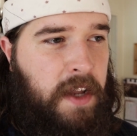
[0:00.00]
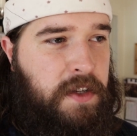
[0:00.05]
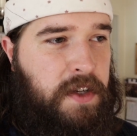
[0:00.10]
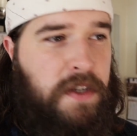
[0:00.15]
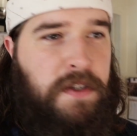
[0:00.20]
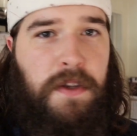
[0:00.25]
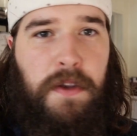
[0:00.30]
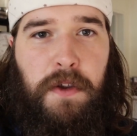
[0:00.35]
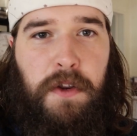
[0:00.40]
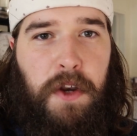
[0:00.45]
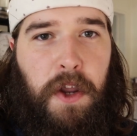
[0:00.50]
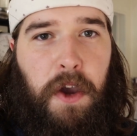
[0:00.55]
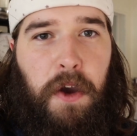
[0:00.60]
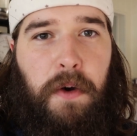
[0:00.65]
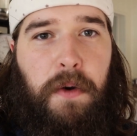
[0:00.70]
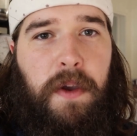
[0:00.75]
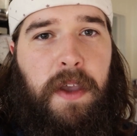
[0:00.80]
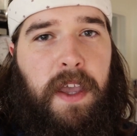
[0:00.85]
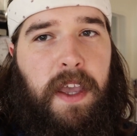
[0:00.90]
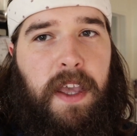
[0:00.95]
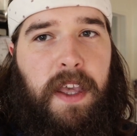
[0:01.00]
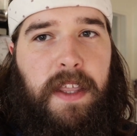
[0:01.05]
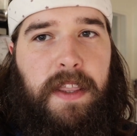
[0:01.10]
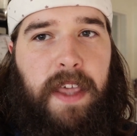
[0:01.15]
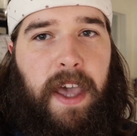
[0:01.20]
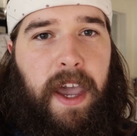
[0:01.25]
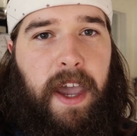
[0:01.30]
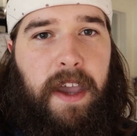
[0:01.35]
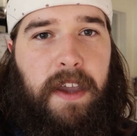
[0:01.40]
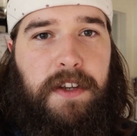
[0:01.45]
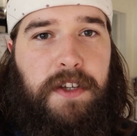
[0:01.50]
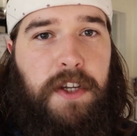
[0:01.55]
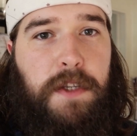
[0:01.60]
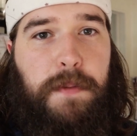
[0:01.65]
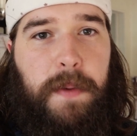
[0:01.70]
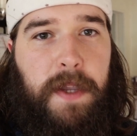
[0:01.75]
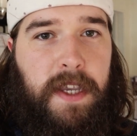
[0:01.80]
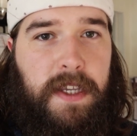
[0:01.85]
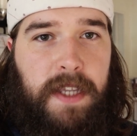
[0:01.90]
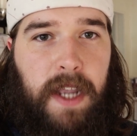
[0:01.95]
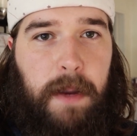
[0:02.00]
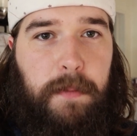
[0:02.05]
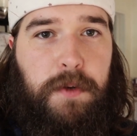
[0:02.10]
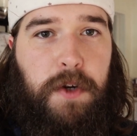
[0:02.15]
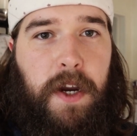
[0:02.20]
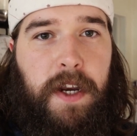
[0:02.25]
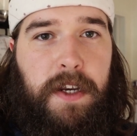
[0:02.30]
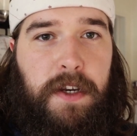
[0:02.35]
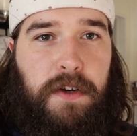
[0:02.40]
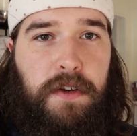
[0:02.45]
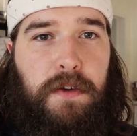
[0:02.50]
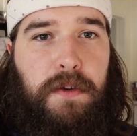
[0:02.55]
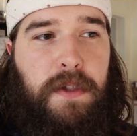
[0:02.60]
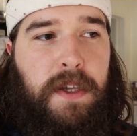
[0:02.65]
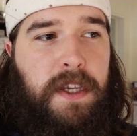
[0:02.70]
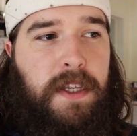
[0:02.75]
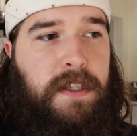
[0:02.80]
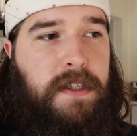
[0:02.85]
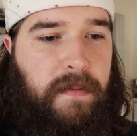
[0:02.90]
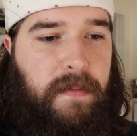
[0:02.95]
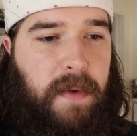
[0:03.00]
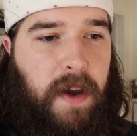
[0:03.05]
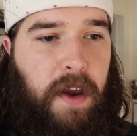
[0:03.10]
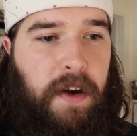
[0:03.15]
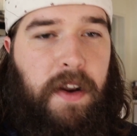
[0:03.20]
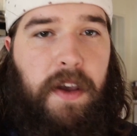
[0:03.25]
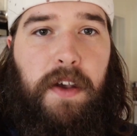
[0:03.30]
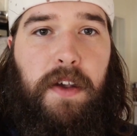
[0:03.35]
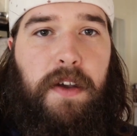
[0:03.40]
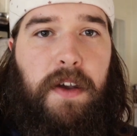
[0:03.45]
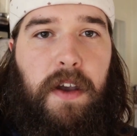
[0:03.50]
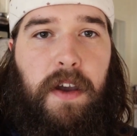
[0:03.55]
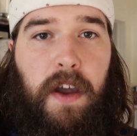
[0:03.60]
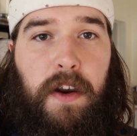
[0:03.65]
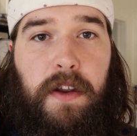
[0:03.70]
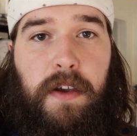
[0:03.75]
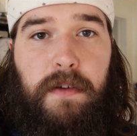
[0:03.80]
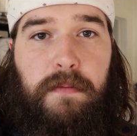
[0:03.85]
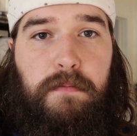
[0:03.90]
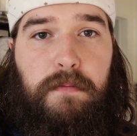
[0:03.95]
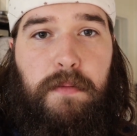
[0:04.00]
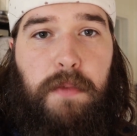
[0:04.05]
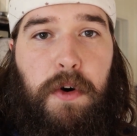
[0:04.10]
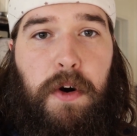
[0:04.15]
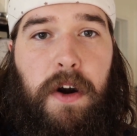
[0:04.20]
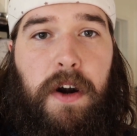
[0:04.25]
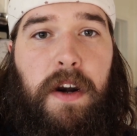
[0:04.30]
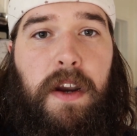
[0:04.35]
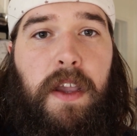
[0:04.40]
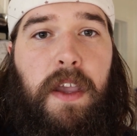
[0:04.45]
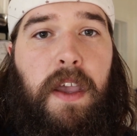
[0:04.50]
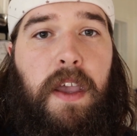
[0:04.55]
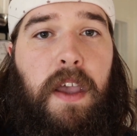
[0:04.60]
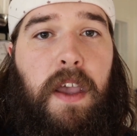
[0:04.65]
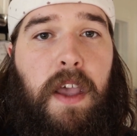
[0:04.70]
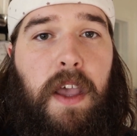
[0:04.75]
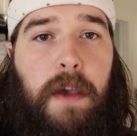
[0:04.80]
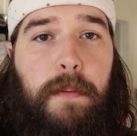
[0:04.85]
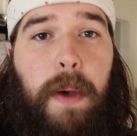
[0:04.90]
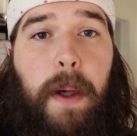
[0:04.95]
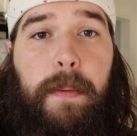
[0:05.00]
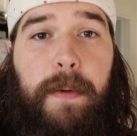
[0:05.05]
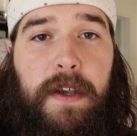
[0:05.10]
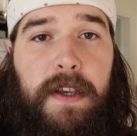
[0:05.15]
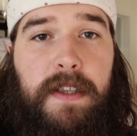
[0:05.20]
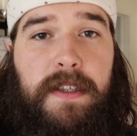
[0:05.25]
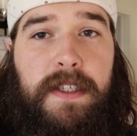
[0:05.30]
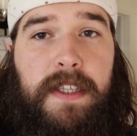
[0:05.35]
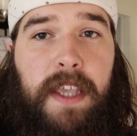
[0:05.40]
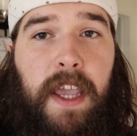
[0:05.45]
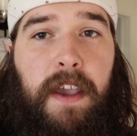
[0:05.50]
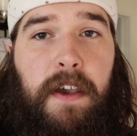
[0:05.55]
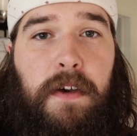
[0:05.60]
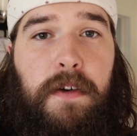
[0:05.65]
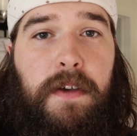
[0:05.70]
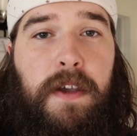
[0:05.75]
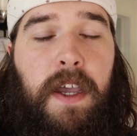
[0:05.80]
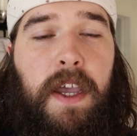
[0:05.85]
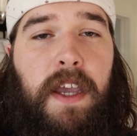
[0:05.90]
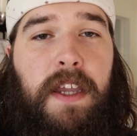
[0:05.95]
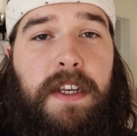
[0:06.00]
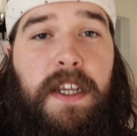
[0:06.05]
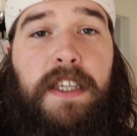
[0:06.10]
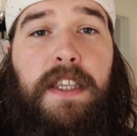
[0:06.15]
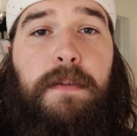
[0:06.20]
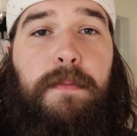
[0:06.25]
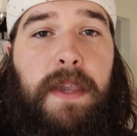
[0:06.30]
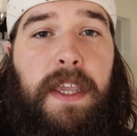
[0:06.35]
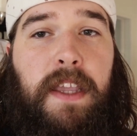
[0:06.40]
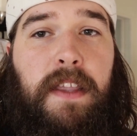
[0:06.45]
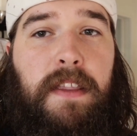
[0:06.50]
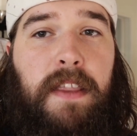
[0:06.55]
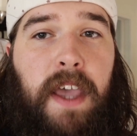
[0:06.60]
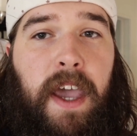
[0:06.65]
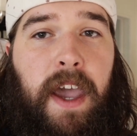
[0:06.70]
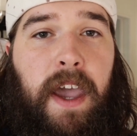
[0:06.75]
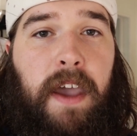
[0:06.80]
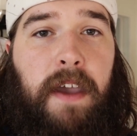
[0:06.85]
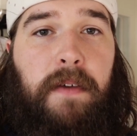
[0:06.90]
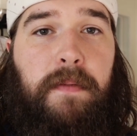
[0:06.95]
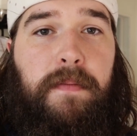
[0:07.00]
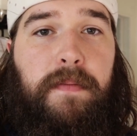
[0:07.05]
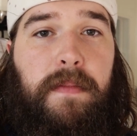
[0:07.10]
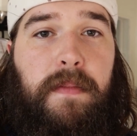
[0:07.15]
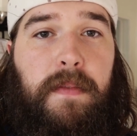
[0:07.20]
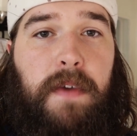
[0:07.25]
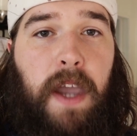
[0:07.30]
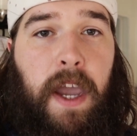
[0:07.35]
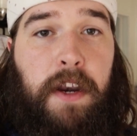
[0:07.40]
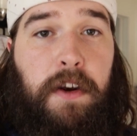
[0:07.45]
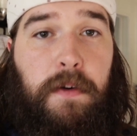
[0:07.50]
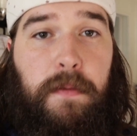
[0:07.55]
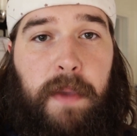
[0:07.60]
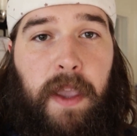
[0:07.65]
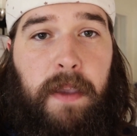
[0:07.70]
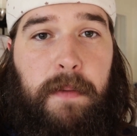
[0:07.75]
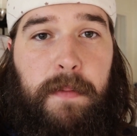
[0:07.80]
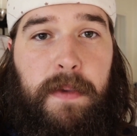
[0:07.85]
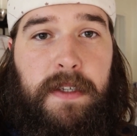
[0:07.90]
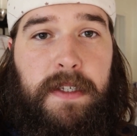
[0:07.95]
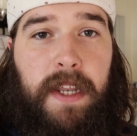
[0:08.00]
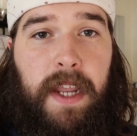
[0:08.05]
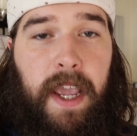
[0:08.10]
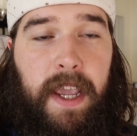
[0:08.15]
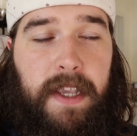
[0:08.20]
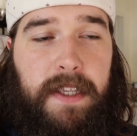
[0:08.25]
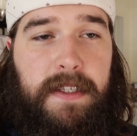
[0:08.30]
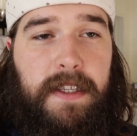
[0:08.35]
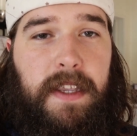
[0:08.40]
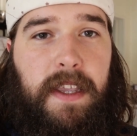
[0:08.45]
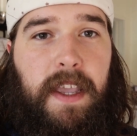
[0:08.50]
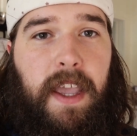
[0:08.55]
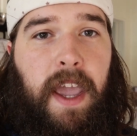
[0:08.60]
Just so you know that just because I'm trying to do this on a more public scale doesn't mean that I don't make mistakes.